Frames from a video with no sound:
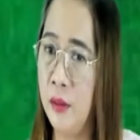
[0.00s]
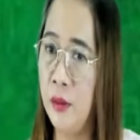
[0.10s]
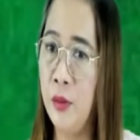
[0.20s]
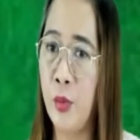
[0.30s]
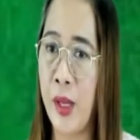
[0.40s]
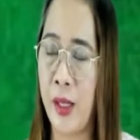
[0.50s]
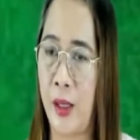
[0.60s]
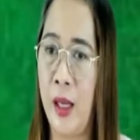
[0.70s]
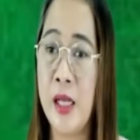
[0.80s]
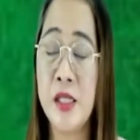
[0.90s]
Greek.
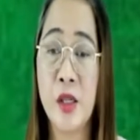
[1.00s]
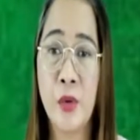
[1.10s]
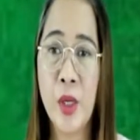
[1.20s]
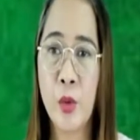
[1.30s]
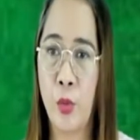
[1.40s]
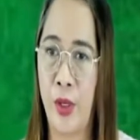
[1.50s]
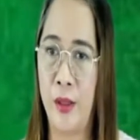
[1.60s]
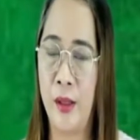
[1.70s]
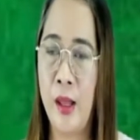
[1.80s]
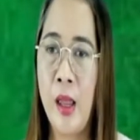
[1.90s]
It is a Greek word.
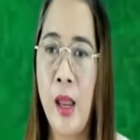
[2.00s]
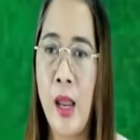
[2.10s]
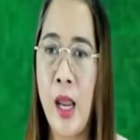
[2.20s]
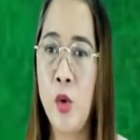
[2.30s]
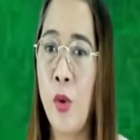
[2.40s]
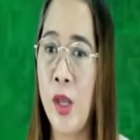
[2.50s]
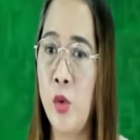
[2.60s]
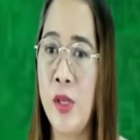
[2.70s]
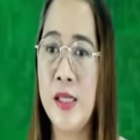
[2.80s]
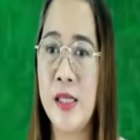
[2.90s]
And when
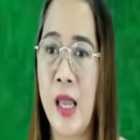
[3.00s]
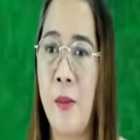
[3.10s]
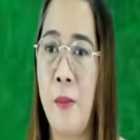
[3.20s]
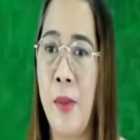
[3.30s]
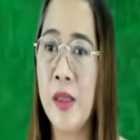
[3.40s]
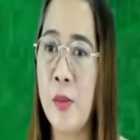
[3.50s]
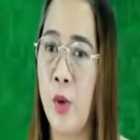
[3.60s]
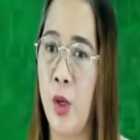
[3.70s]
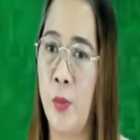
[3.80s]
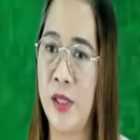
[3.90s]
we say
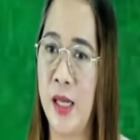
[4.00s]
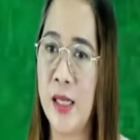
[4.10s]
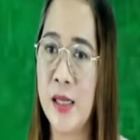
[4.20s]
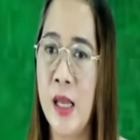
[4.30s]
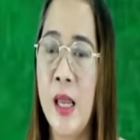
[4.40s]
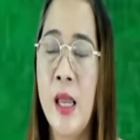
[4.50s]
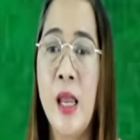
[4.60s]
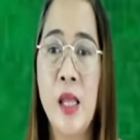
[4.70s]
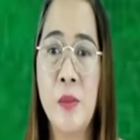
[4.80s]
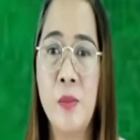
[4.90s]
metamorphosis,
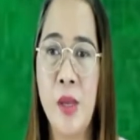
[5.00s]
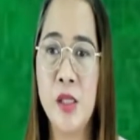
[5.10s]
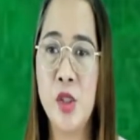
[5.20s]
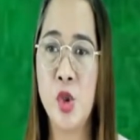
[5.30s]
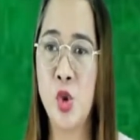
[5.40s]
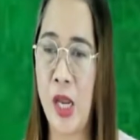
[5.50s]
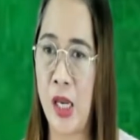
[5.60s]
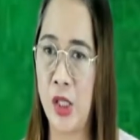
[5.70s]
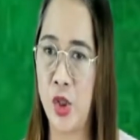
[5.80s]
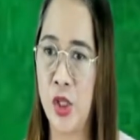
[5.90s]
it means
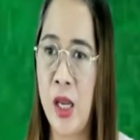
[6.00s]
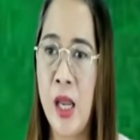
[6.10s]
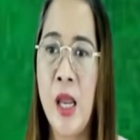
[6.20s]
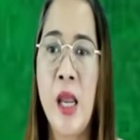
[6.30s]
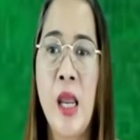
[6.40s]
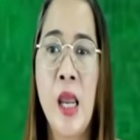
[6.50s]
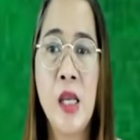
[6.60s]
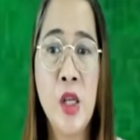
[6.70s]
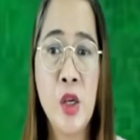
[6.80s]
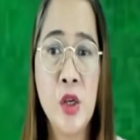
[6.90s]
change.
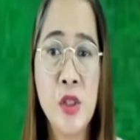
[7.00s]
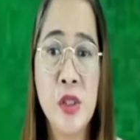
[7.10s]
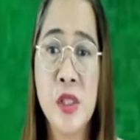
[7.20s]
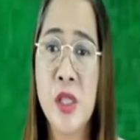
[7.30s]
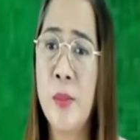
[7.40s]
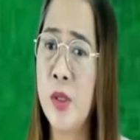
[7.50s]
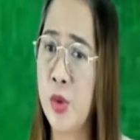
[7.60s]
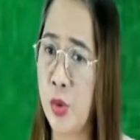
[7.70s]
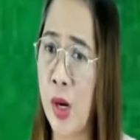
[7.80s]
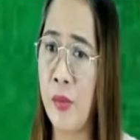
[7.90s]
Igneous,
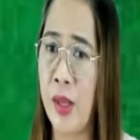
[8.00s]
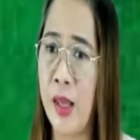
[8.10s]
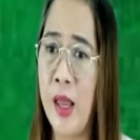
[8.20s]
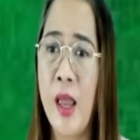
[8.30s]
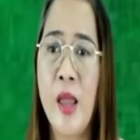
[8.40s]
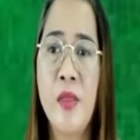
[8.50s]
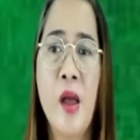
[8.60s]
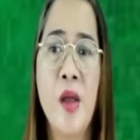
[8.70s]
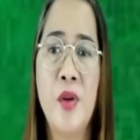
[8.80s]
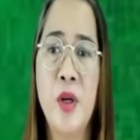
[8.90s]
sedimentary, and
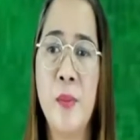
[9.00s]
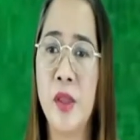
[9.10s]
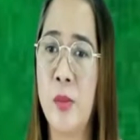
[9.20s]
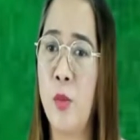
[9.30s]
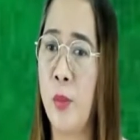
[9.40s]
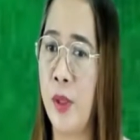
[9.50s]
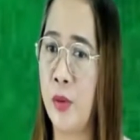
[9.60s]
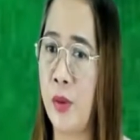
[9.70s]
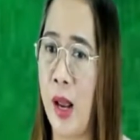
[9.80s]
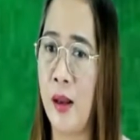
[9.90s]
other metamorphic
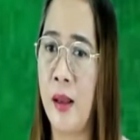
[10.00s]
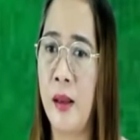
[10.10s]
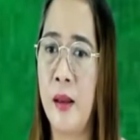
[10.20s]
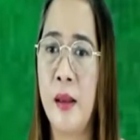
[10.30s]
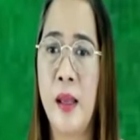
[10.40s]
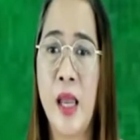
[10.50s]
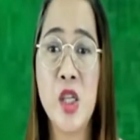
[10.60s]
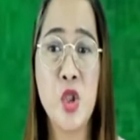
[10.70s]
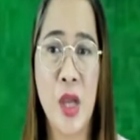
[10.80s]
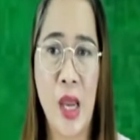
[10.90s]
rock can
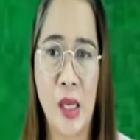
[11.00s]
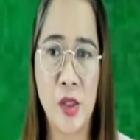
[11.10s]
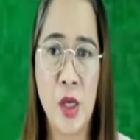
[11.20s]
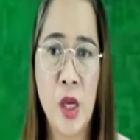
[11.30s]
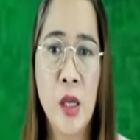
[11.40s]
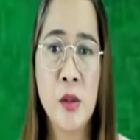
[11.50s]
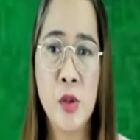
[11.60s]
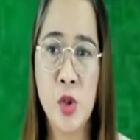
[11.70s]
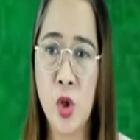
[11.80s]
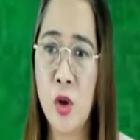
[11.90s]
change
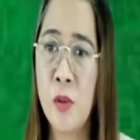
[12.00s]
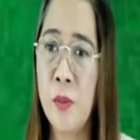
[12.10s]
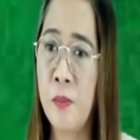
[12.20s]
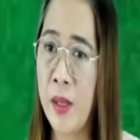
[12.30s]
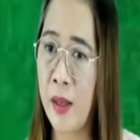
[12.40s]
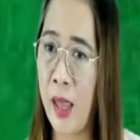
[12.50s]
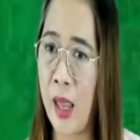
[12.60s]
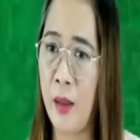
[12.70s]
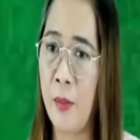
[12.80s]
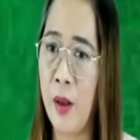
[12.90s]
to
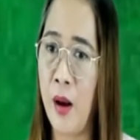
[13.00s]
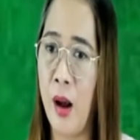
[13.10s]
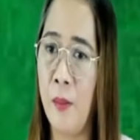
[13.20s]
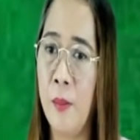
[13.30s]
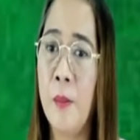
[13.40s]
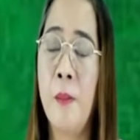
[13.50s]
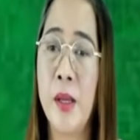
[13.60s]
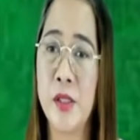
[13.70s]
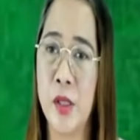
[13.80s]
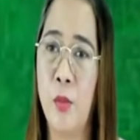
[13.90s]
become
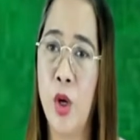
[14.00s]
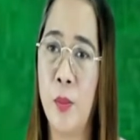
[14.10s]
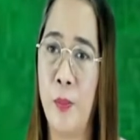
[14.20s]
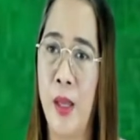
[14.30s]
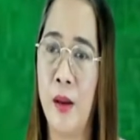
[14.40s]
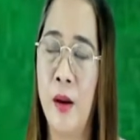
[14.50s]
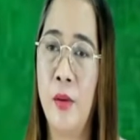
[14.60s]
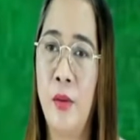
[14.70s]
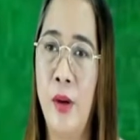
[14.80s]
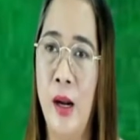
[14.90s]
metamorphic
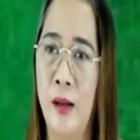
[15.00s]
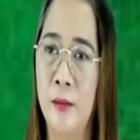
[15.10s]
rock.